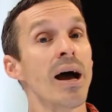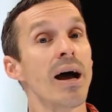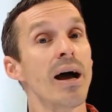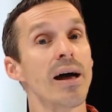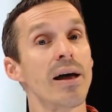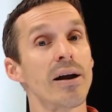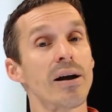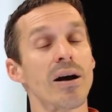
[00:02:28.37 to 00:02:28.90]

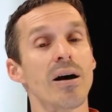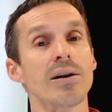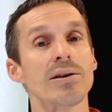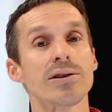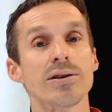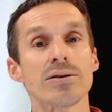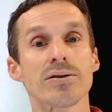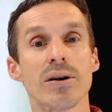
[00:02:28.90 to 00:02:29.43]
at a
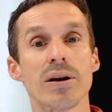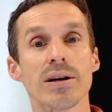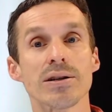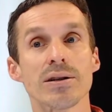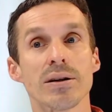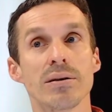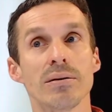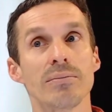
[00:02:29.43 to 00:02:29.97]

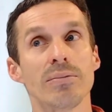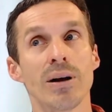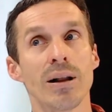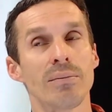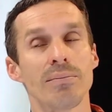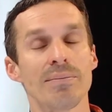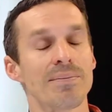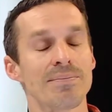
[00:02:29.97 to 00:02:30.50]
concentration
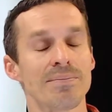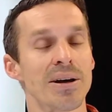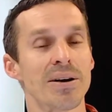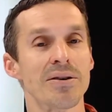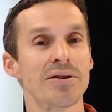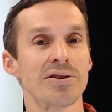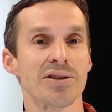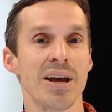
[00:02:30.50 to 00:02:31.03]
well
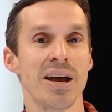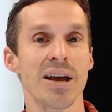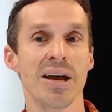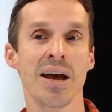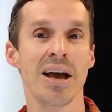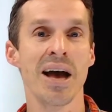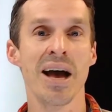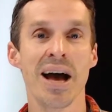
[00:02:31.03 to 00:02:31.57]
better to
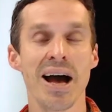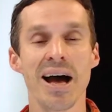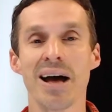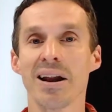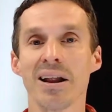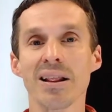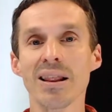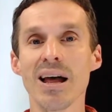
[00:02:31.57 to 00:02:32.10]
say
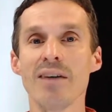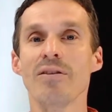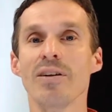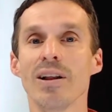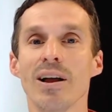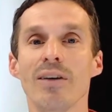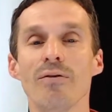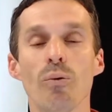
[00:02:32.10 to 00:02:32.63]
at a
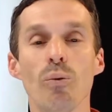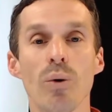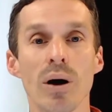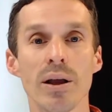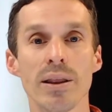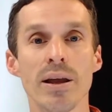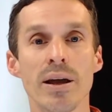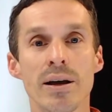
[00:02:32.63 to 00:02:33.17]
level of
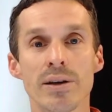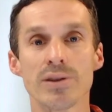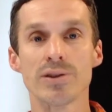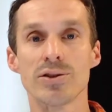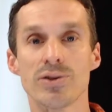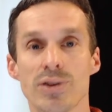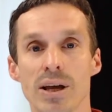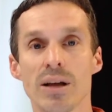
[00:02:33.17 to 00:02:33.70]
one
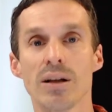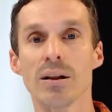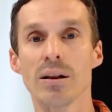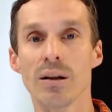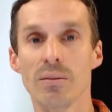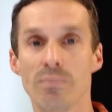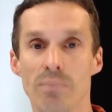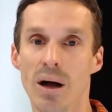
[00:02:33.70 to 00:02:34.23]

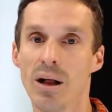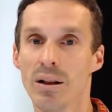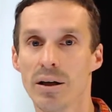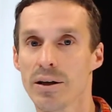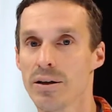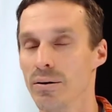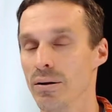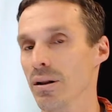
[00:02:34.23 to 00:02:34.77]
single
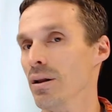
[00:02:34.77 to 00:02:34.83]
molecule